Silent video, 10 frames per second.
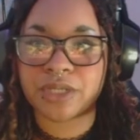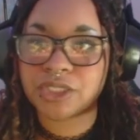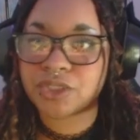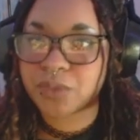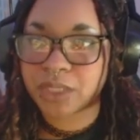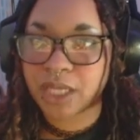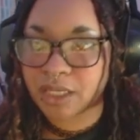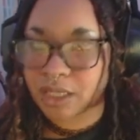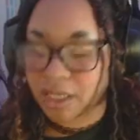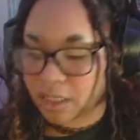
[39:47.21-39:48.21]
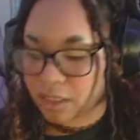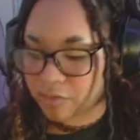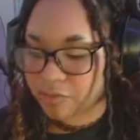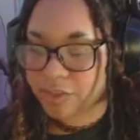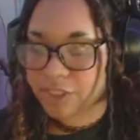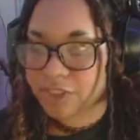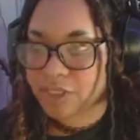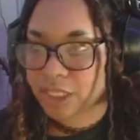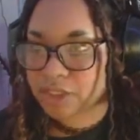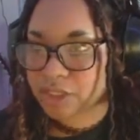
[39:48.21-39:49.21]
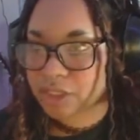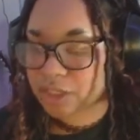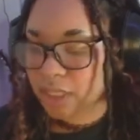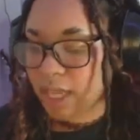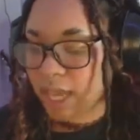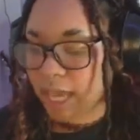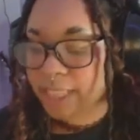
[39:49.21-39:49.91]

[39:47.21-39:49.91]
just went ahead and finished the kitchen. I